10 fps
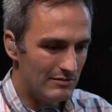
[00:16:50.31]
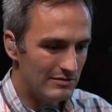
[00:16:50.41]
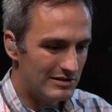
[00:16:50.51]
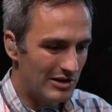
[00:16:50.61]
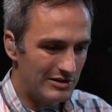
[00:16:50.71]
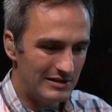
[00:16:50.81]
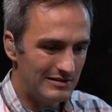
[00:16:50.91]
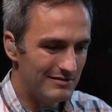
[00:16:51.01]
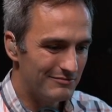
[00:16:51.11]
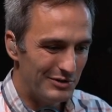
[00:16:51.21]
started
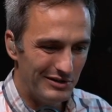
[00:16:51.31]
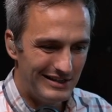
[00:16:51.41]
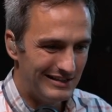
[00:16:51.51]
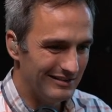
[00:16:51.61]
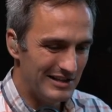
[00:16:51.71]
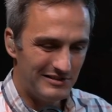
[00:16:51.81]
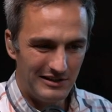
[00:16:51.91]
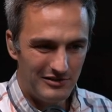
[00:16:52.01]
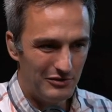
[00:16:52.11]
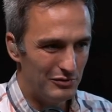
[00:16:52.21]
really listening
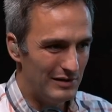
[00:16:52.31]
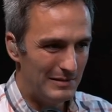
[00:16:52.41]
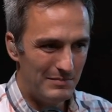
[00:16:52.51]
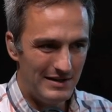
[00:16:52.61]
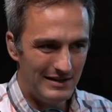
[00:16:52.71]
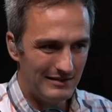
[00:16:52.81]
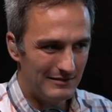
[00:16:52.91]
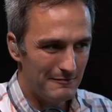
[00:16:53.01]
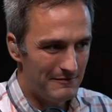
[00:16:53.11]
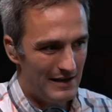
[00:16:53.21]
to and being
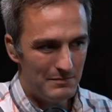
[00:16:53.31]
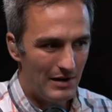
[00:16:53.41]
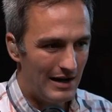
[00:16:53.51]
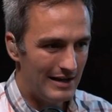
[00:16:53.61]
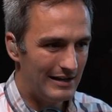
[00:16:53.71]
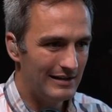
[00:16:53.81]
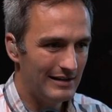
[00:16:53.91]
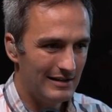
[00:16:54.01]
fed by